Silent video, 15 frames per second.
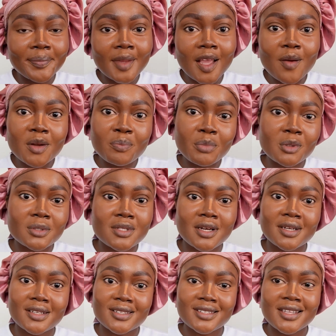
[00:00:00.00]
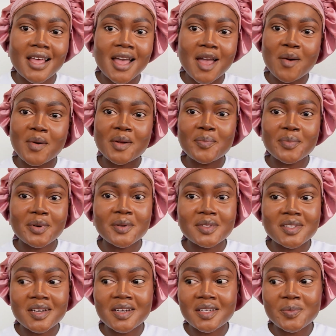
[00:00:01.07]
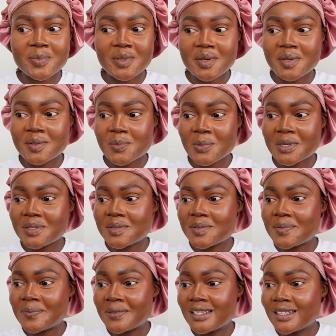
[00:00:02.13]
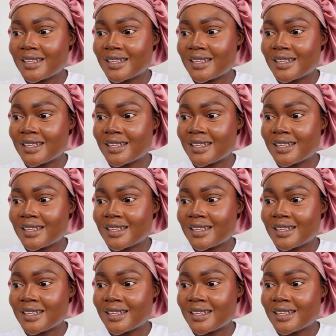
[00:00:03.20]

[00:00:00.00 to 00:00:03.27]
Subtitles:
I want Botox because what do you mean?